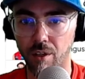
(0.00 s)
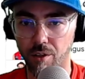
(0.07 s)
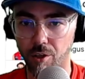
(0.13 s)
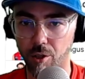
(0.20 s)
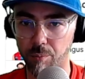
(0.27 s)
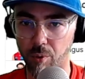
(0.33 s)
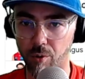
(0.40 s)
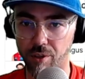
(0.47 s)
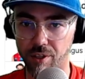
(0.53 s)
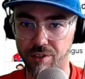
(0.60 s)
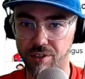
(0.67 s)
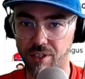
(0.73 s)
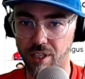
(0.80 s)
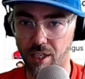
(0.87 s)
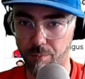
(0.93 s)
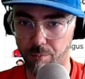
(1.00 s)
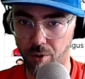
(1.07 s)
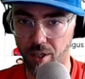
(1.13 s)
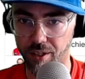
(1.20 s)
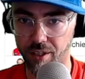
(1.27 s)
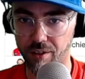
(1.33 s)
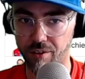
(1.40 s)
The boys keep
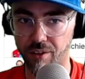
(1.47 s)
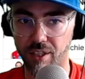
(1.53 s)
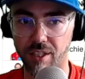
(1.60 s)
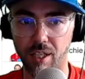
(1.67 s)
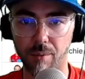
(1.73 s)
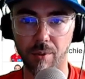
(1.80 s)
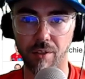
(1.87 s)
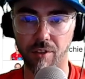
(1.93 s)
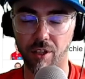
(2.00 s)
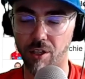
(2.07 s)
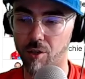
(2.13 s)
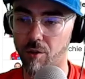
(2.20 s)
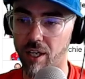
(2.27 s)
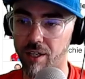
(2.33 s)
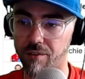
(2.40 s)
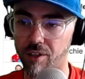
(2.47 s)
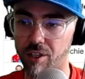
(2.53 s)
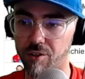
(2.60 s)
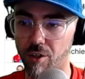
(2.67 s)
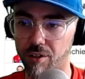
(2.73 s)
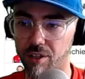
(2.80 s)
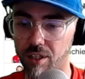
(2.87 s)
running and they keep giving it a crack, and they
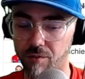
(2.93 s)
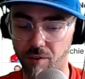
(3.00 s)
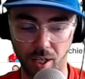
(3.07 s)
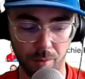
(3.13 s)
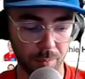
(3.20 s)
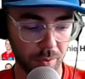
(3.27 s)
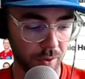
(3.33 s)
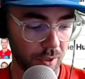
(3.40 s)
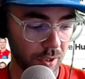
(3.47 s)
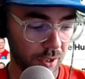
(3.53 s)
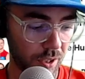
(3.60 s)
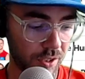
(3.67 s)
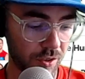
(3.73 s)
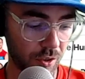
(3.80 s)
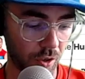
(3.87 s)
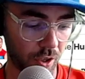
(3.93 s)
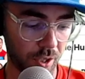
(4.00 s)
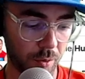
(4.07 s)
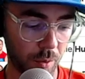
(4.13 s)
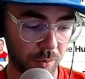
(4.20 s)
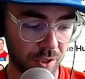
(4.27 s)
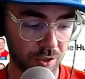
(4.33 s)
don't give up. It's not like
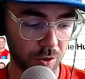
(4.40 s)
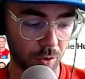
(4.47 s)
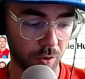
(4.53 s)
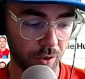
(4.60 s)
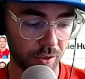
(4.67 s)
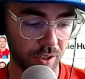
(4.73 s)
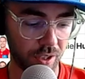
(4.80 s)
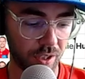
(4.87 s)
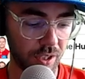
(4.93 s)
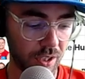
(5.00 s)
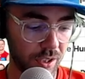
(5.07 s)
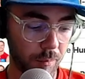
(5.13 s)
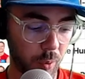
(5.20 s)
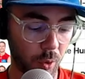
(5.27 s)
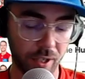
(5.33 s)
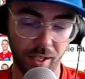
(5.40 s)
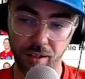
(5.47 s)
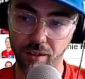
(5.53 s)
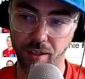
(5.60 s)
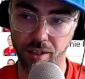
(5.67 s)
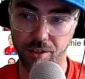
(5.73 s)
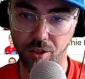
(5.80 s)
what we saw in the Port
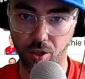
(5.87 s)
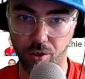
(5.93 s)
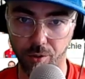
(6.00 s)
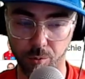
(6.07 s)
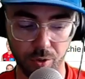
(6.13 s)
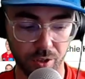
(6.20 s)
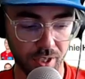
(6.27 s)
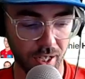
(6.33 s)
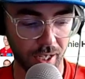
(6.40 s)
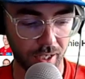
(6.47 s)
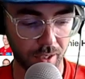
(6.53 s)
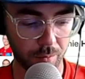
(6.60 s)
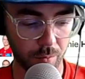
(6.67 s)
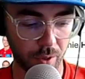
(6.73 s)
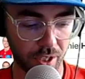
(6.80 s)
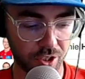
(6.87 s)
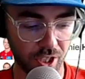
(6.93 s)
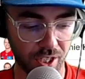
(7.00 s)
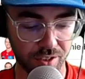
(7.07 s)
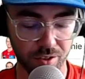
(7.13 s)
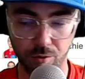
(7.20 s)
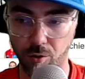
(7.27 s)
Adelaide Collingwood game where
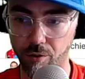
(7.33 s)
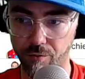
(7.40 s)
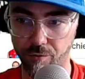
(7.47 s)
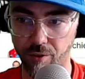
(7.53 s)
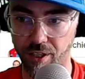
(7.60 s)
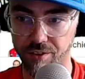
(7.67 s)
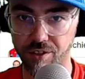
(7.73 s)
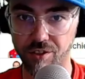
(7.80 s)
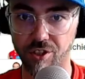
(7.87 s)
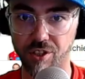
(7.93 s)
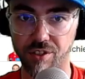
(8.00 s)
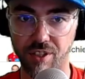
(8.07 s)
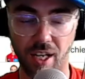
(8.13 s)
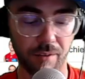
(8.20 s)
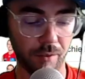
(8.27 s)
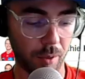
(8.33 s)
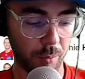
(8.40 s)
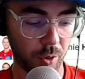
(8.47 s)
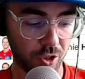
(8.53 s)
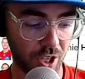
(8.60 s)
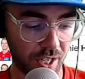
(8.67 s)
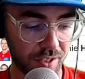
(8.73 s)
Jason Horne-Francis just gave up
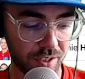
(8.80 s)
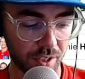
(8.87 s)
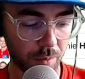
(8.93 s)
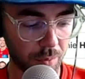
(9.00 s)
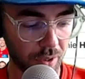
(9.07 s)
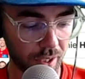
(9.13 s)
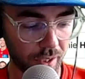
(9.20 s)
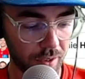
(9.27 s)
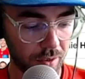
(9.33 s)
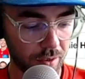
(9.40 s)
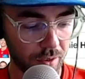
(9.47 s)
on chasing a player